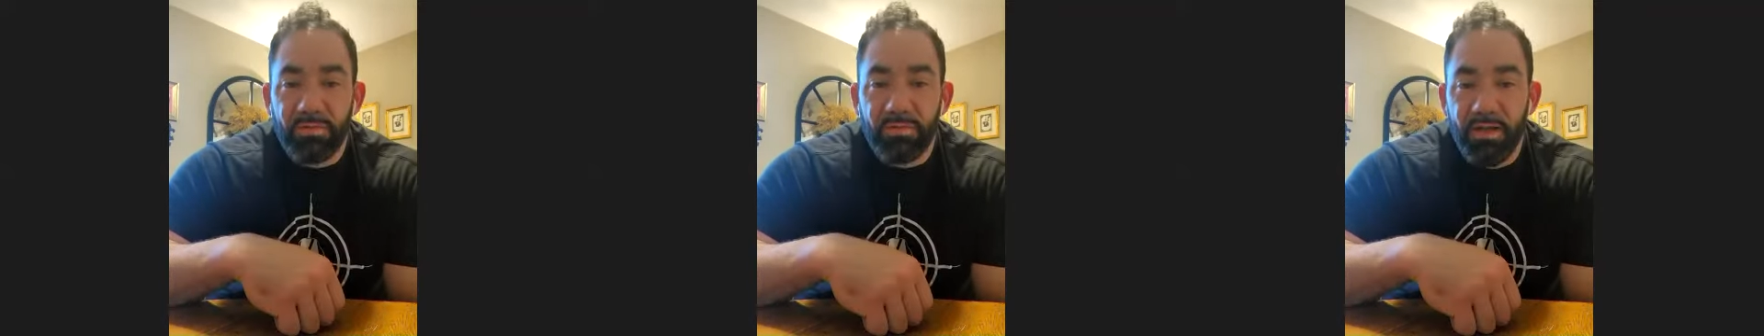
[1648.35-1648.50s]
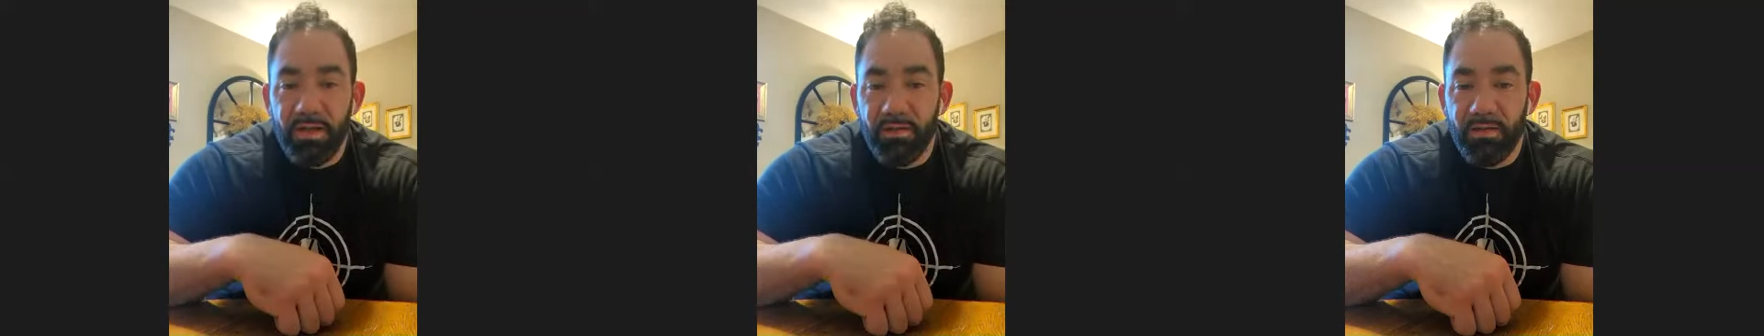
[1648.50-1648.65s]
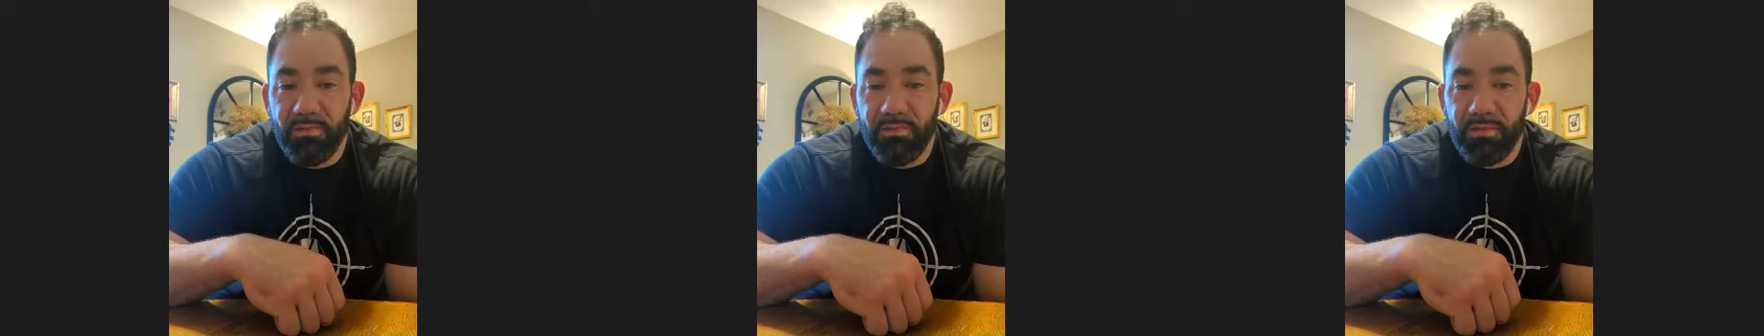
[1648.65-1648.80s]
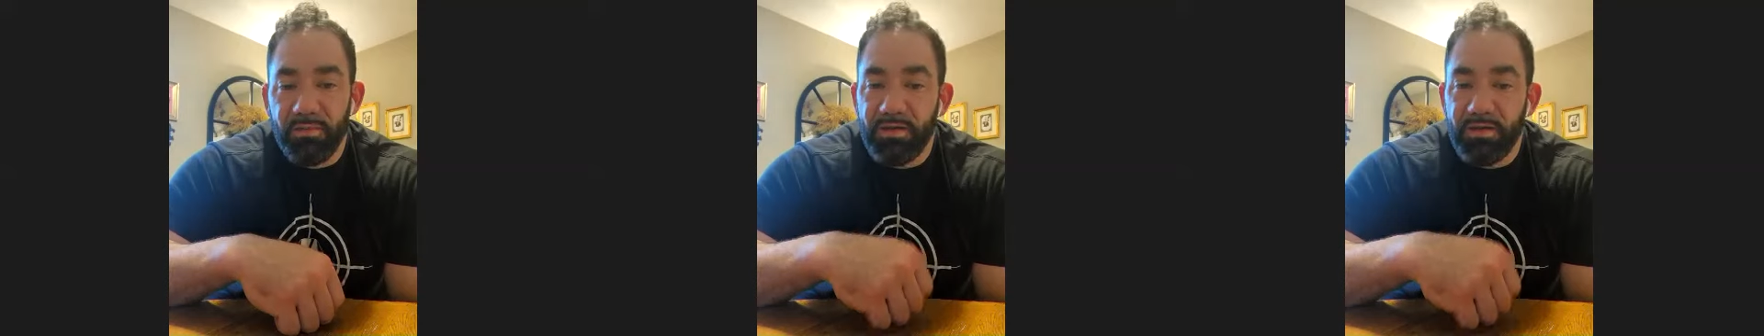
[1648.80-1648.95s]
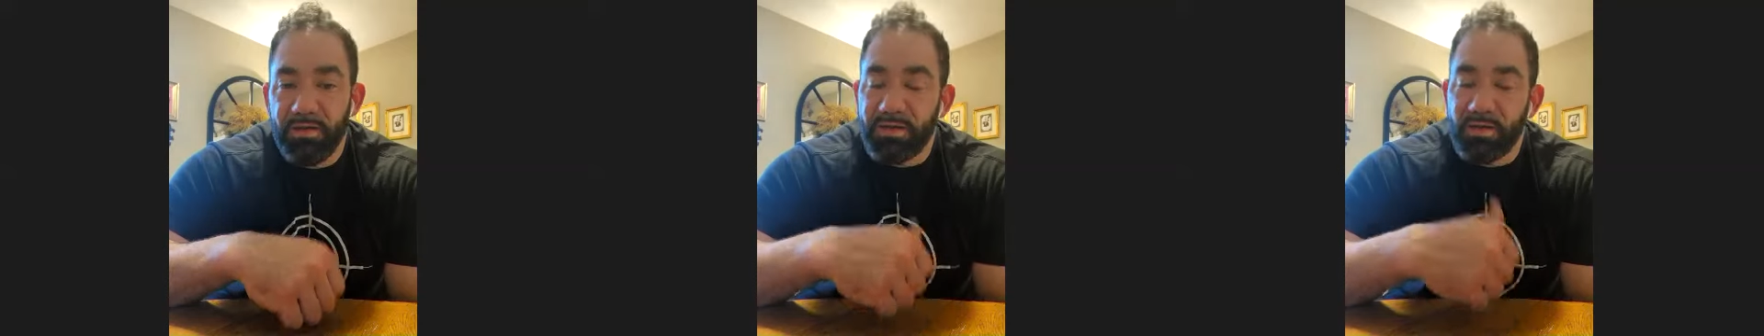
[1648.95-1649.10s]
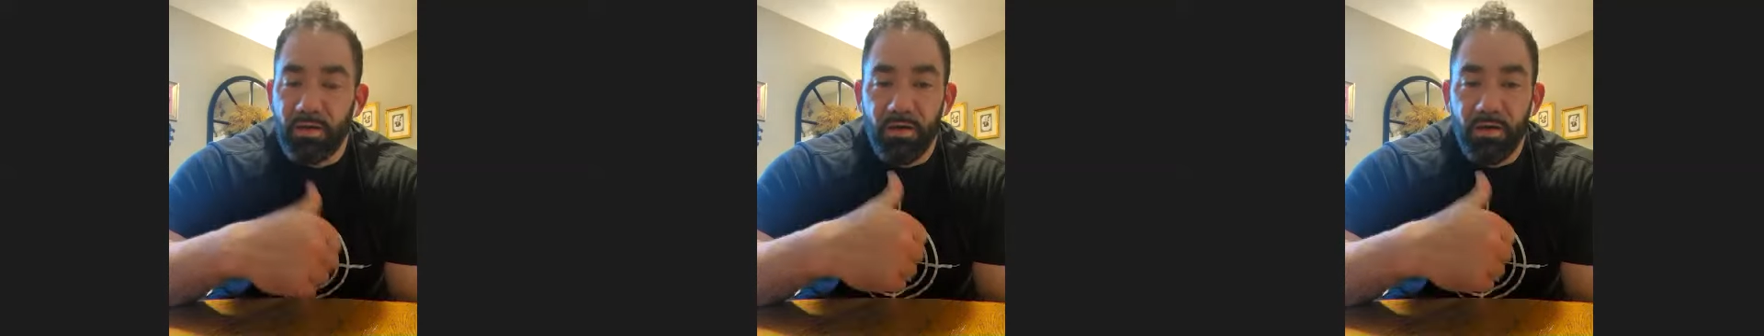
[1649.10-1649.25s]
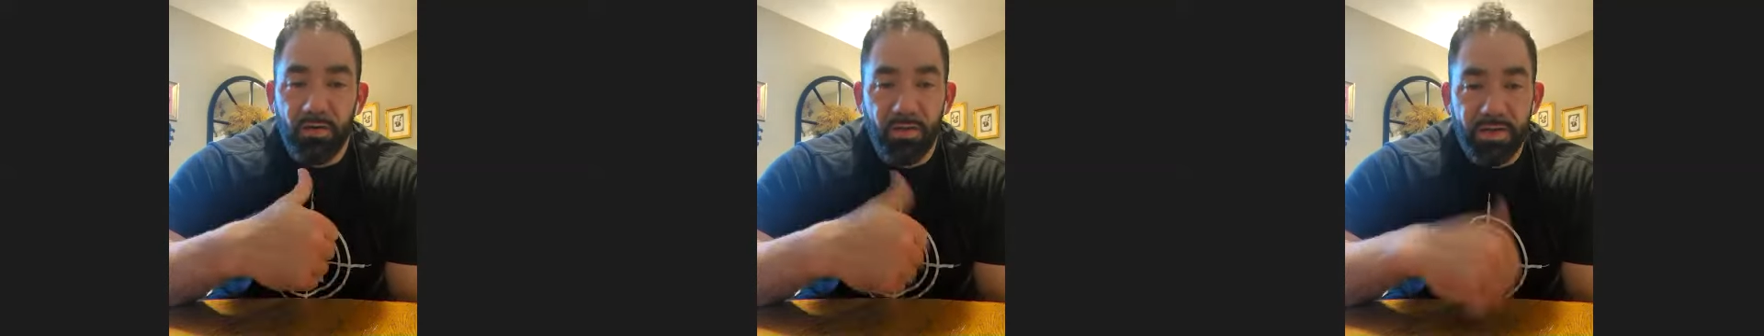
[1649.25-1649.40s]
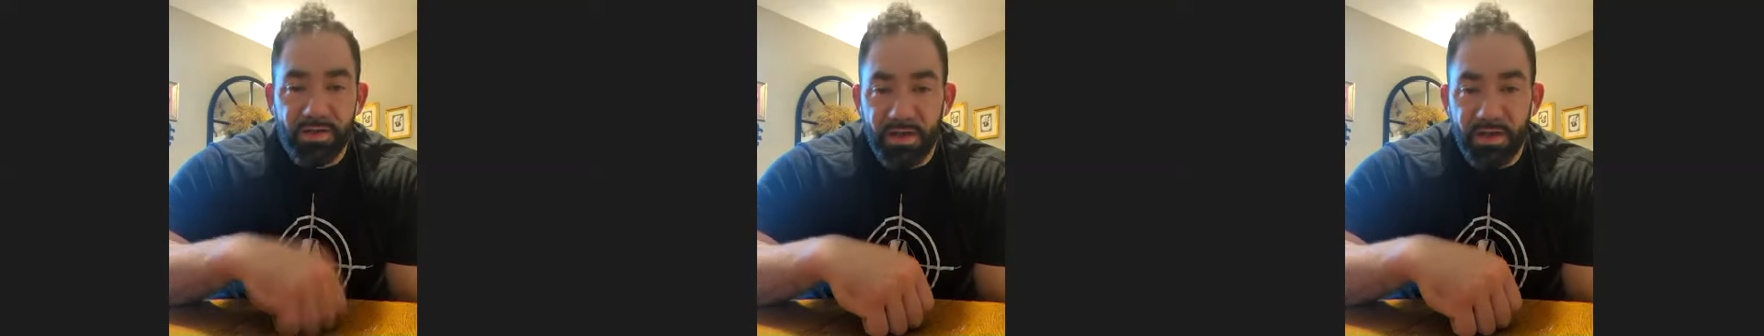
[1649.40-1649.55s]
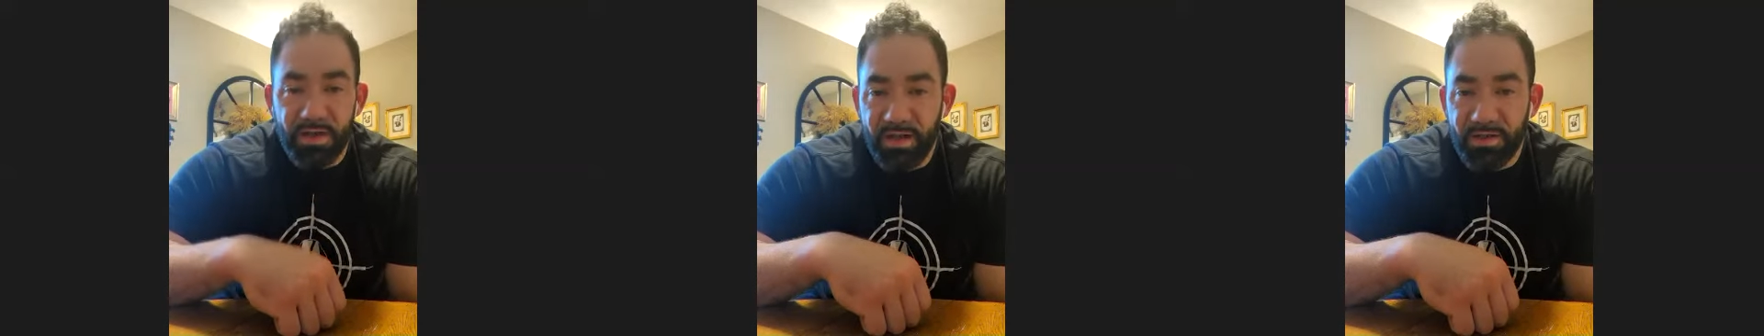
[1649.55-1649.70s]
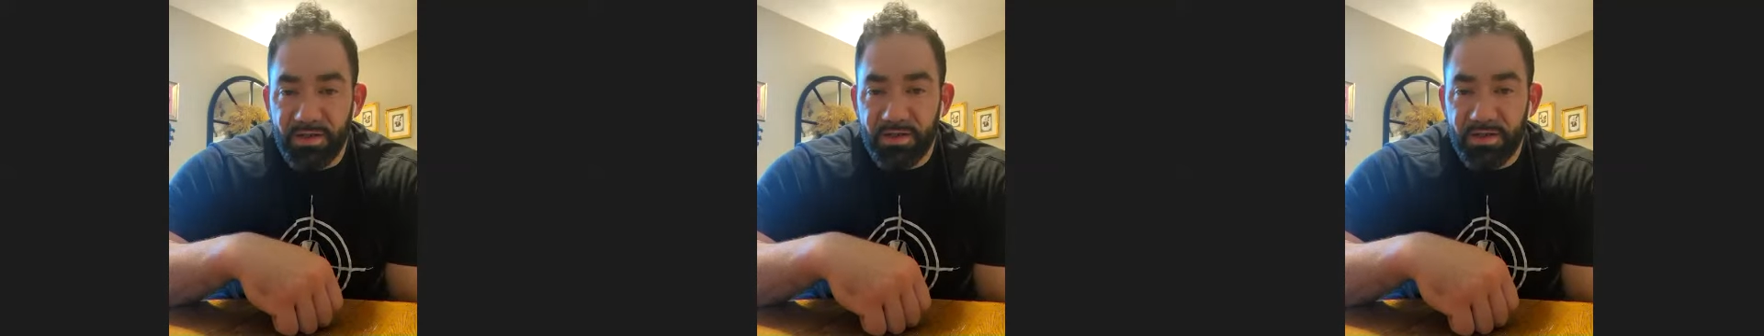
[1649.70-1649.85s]
and he just always
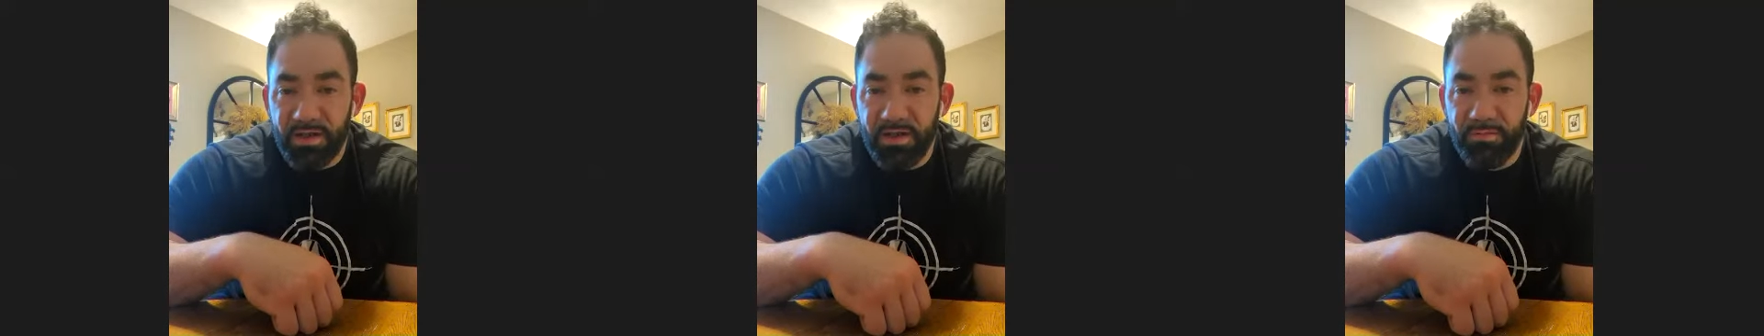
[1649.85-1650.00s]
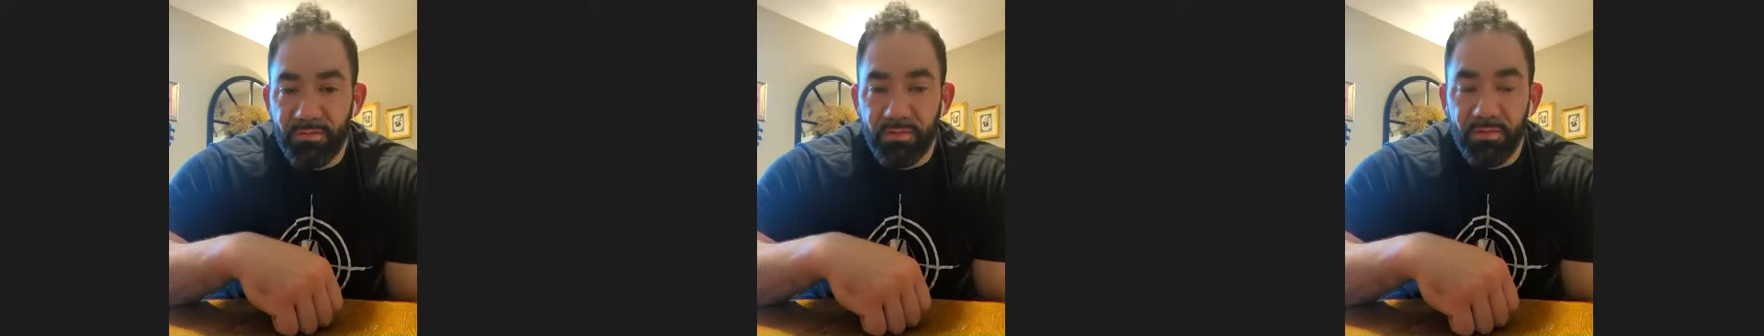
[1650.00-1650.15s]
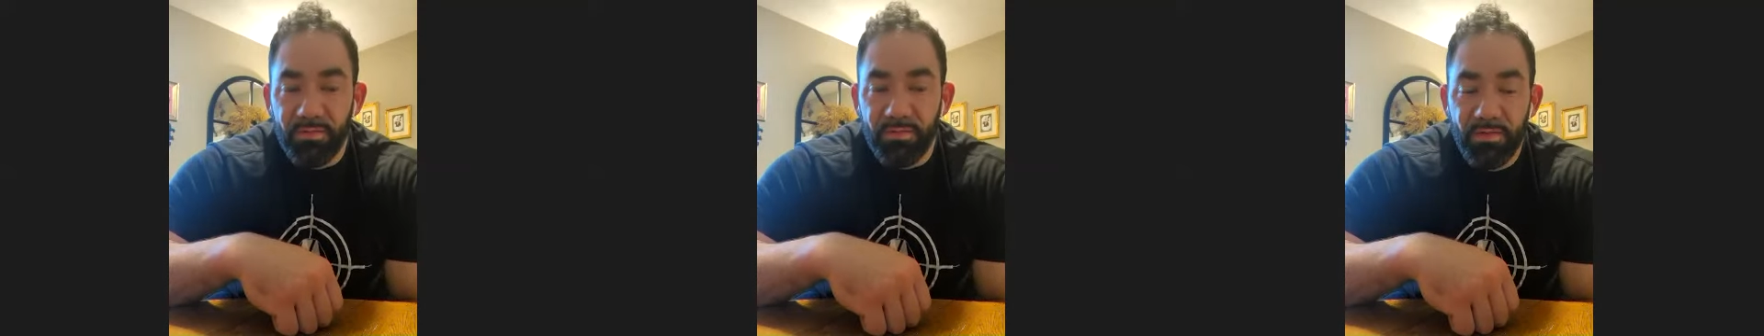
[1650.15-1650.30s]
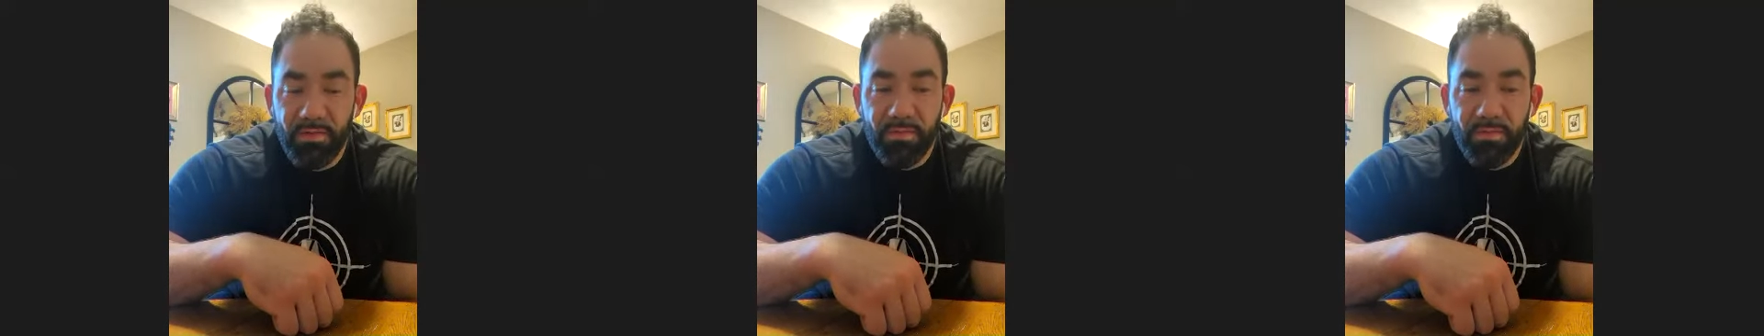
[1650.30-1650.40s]
got in shape and